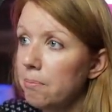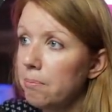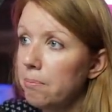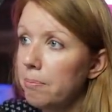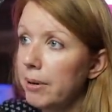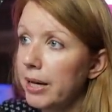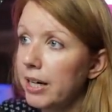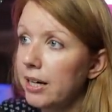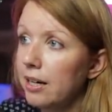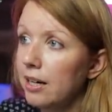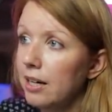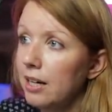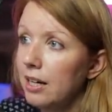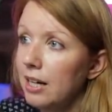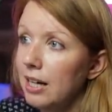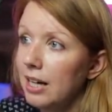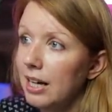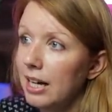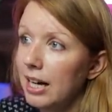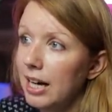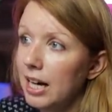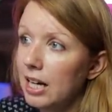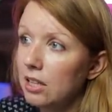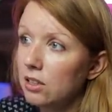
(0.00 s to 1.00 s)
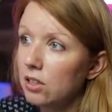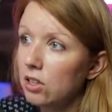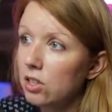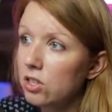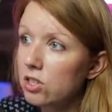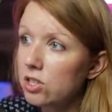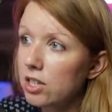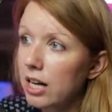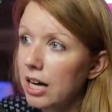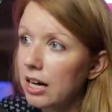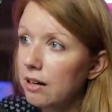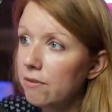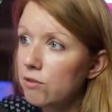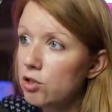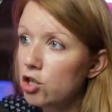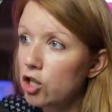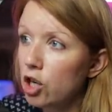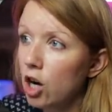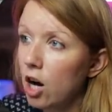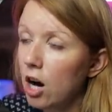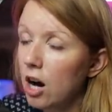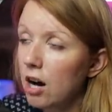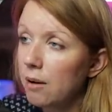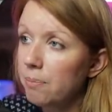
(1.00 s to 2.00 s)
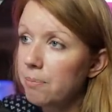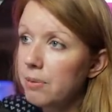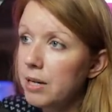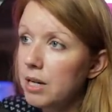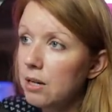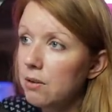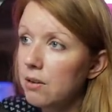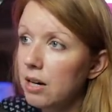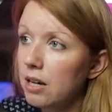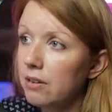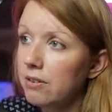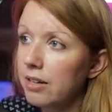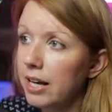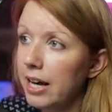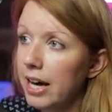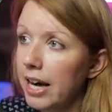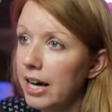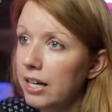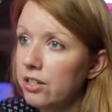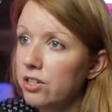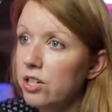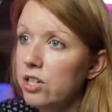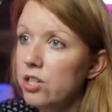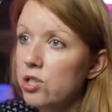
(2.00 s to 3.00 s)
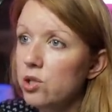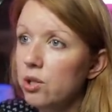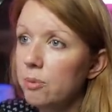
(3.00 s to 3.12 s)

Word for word: but it looks kind of choppy around the edges.